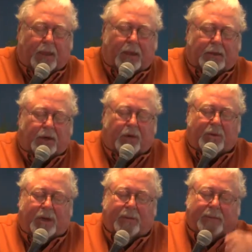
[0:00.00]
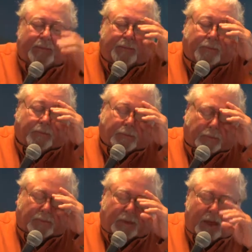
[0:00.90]
Excuse me.
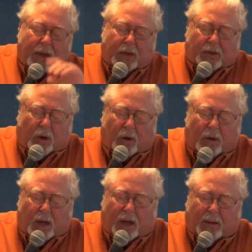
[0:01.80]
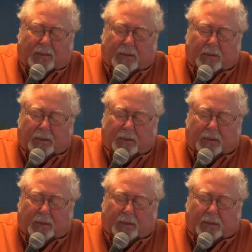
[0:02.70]
So uh,